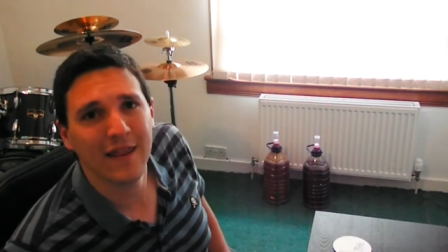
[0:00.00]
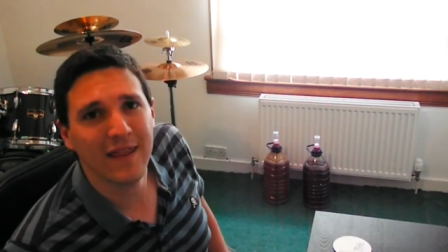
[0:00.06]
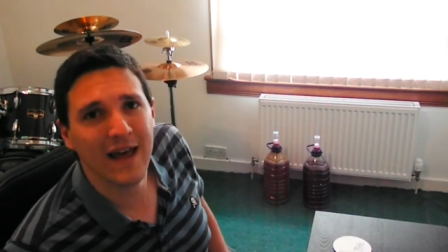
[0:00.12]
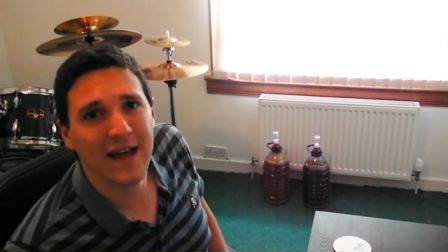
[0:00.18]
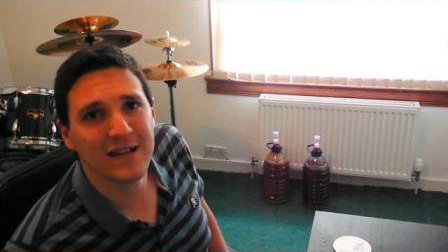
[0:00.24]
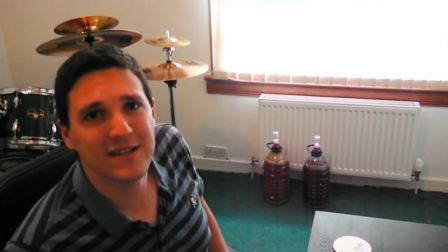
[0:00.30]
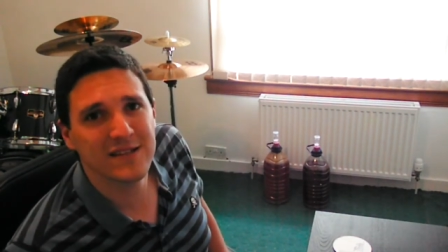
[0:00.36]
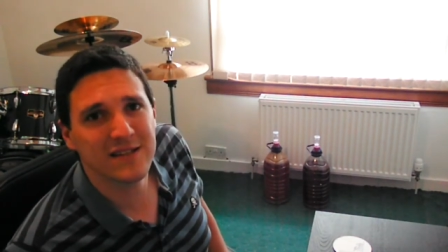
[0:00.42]

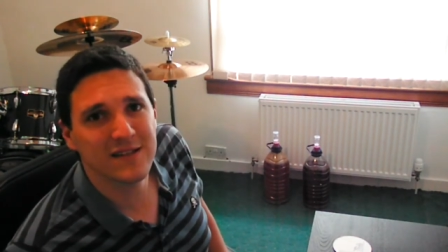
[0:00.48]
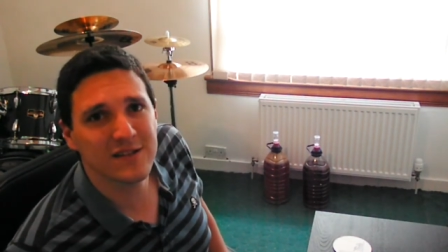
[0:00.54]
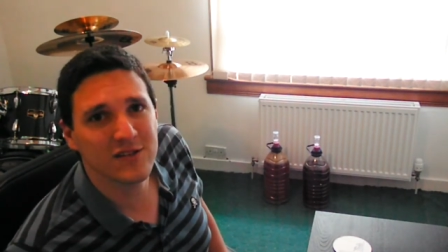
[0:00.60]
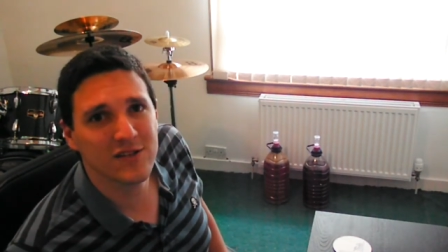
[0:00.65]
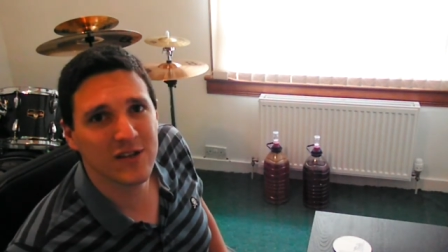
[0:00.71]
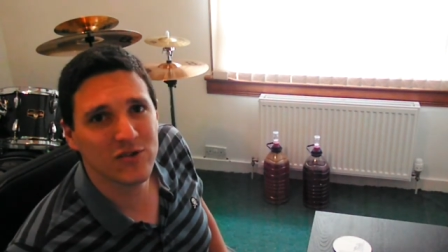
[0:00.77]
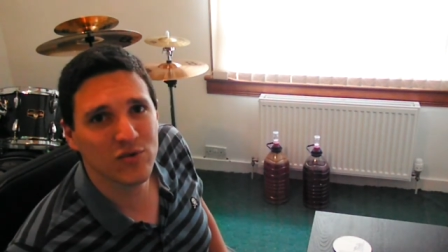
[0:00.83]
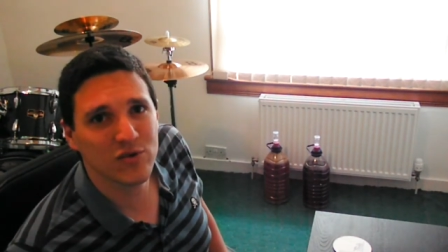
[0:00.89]
that's the
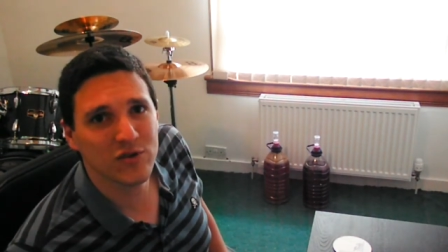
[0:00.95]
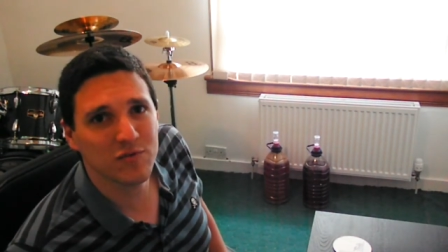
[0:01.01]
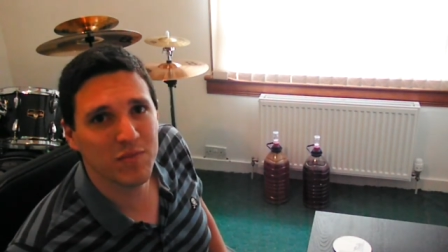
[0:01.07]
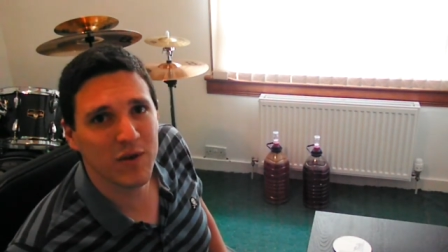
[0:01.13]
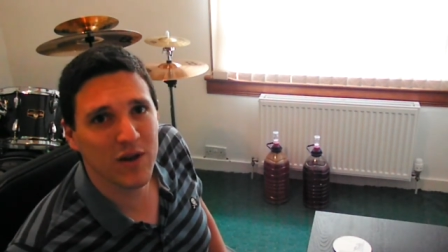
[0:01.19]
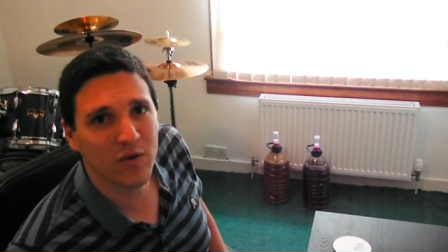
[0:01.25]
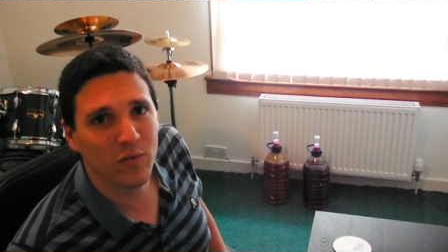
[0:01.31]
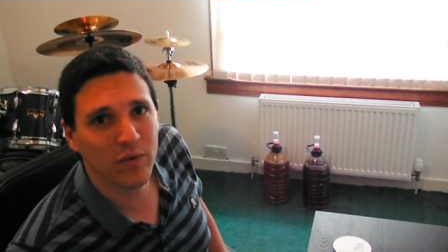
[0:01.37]
citrus
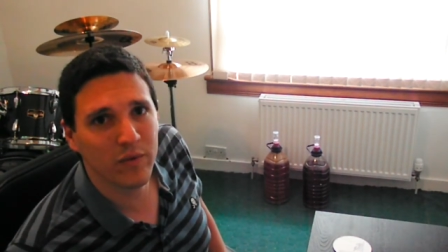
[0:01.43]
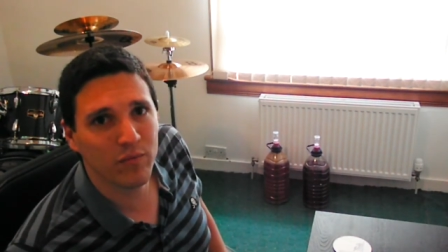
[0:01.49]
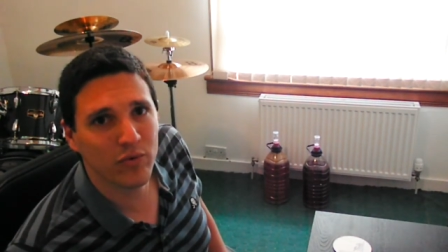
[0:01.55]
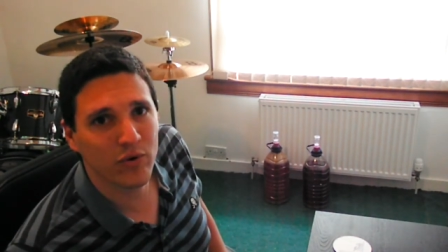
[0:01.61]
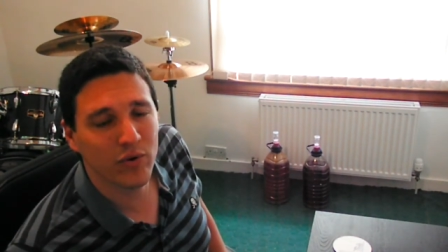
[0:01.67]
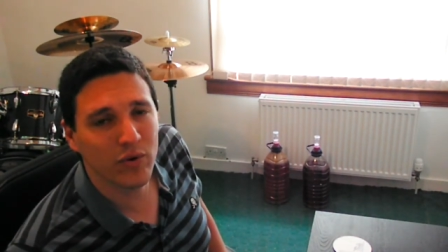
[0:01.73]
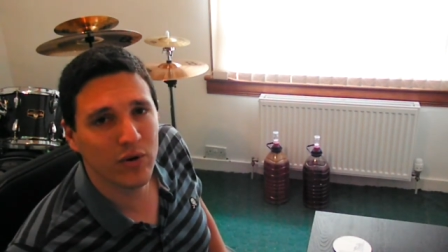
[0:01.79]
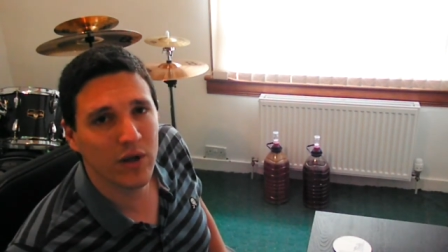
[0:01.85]
beer we
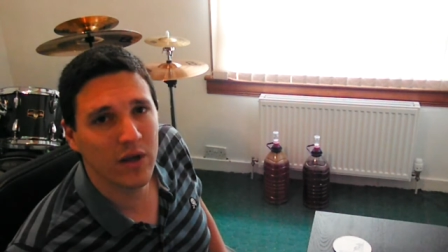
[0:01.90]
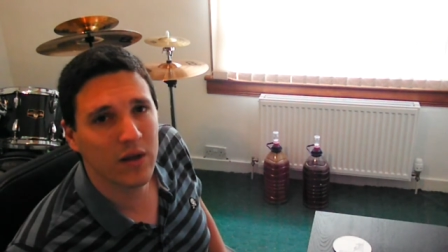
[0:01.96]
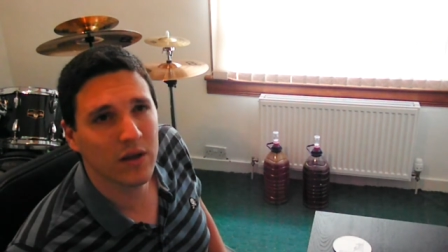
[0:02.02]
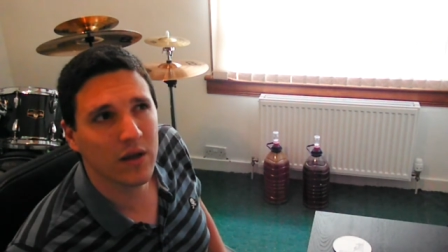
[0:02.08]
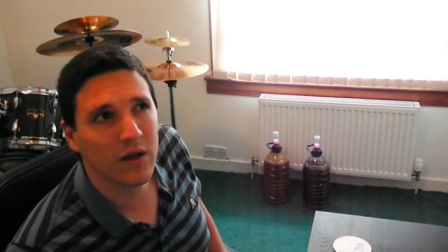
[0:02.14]
brewed